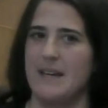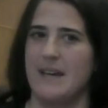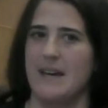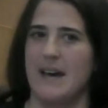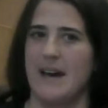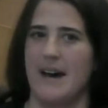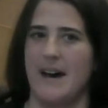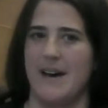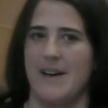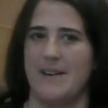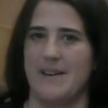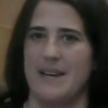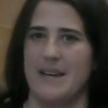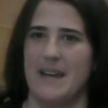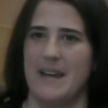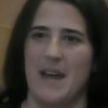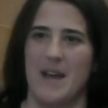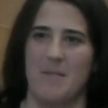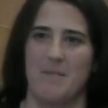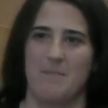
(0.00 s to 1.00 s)
it
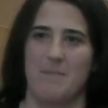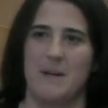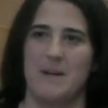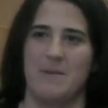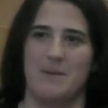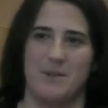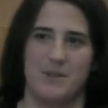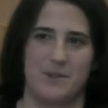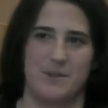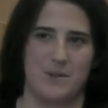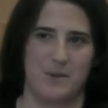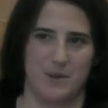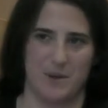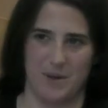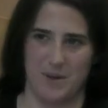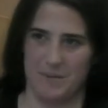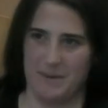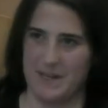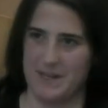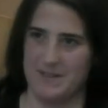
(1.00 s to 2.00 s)
can't be
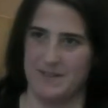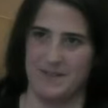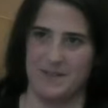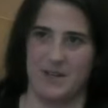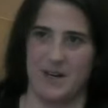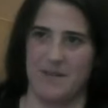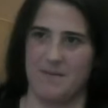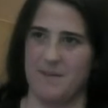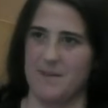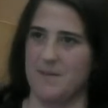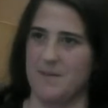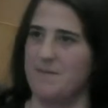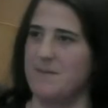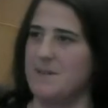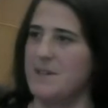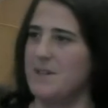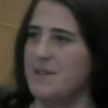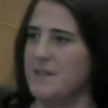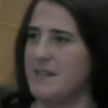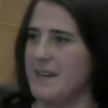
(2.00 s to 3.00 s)
restored because it's often
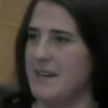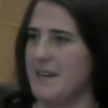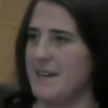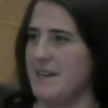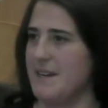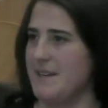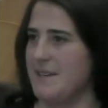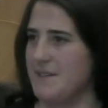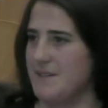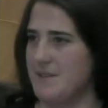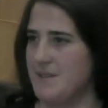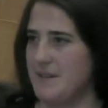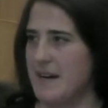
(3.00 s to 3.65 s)
filled in and